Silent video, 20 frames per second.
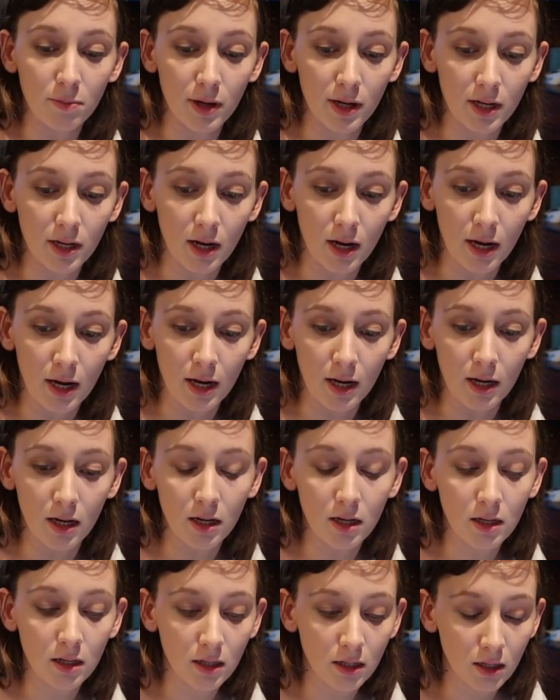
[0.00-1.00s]
But uh,
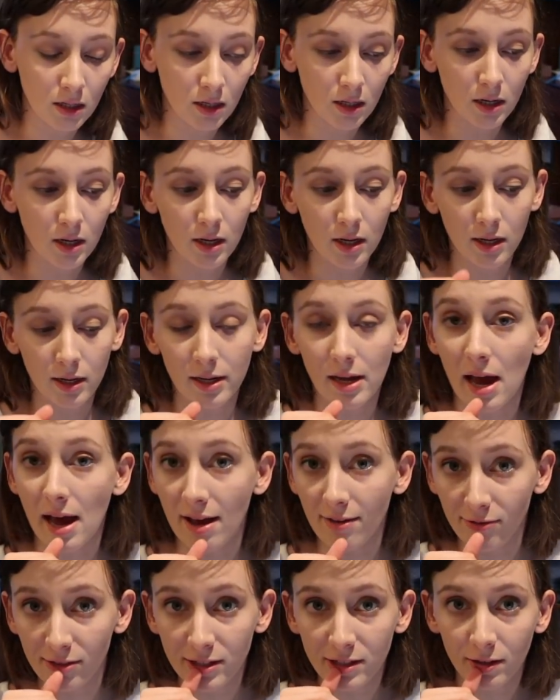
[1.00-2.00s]
yeah,
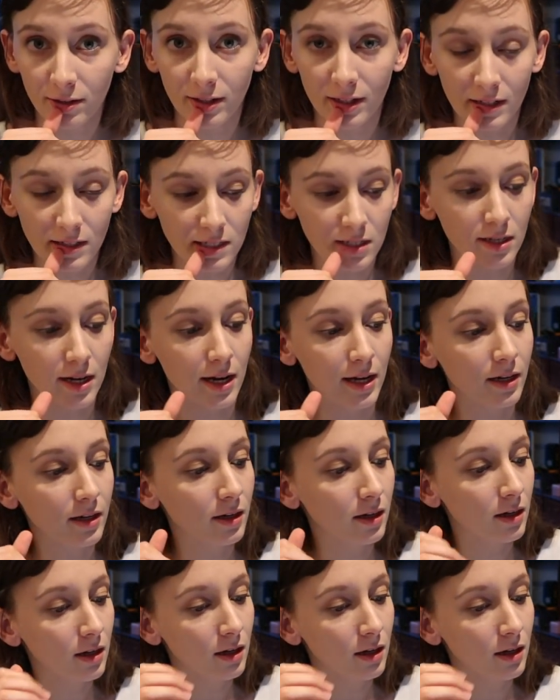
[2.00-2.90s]
if it's on the internet,